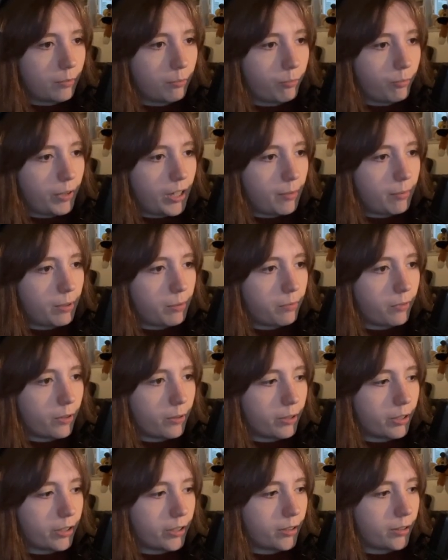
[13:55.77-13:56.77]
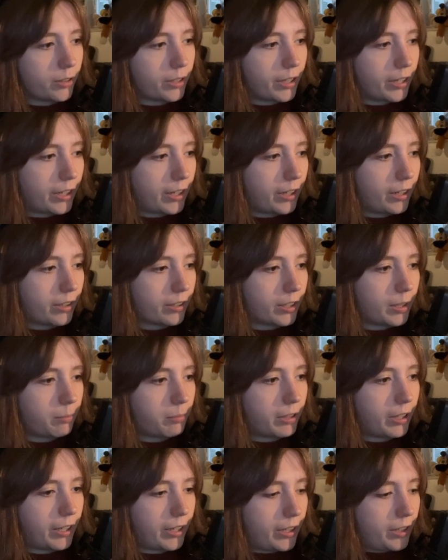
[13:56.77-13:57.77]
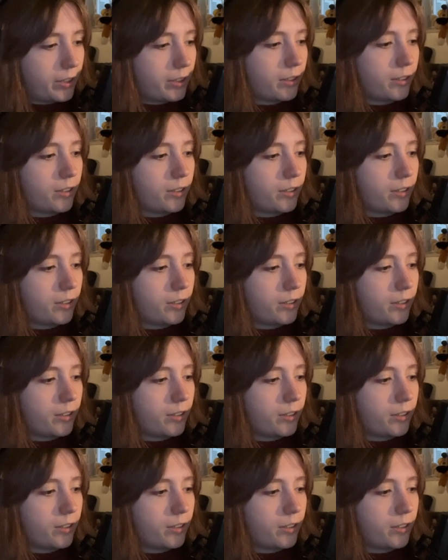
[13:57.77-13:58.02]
Baby photo? Yeah, I keep that.